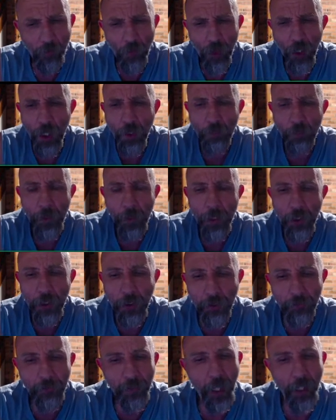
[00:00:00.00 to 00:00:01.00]
And
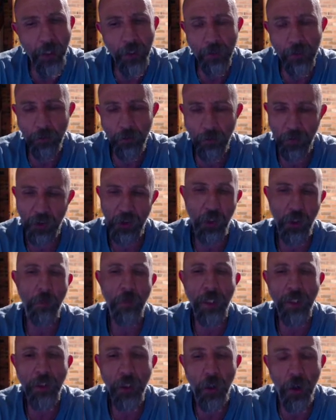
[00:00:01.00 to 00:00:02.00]
because you've done it so
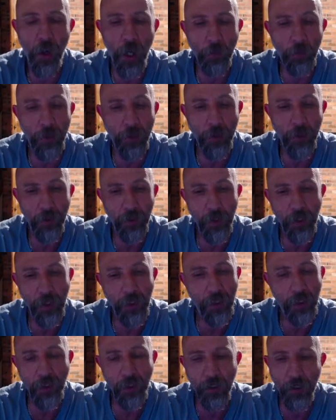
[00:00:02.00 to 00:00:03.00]
many times, you're
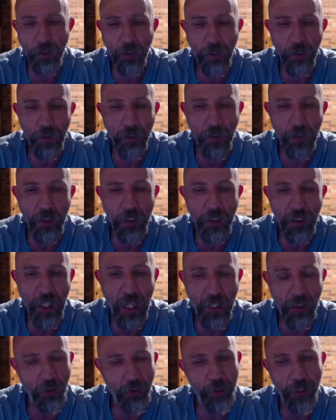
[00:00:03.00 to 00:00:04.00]
just
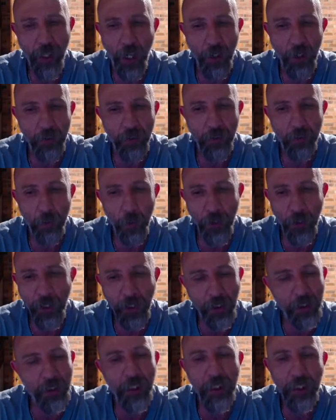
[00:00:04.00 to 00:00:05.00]
naturally going to put
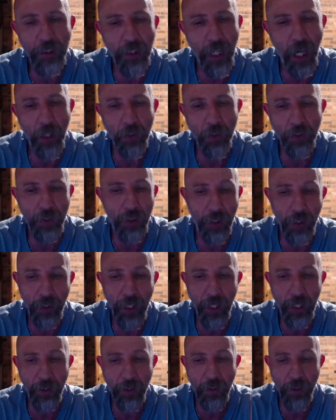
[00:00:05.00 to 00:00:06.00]
in your details to
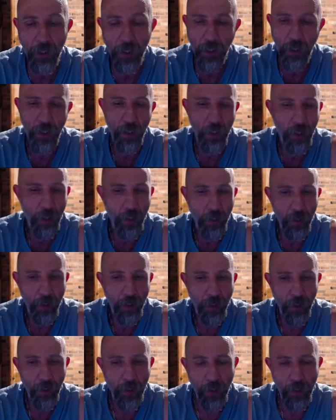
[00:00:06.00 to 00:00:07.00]
connect.
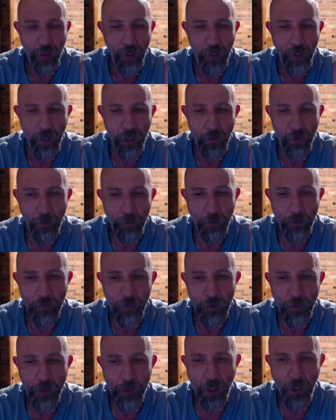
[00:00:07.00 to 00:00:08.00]
So
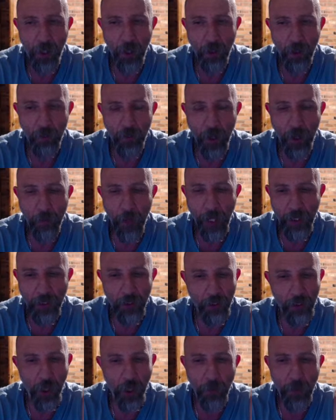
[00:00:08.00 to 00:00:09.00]
it makes
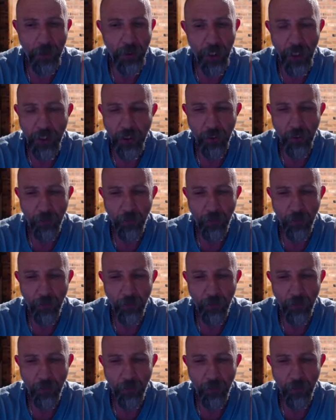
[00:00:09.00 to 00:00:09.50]
it so much easier.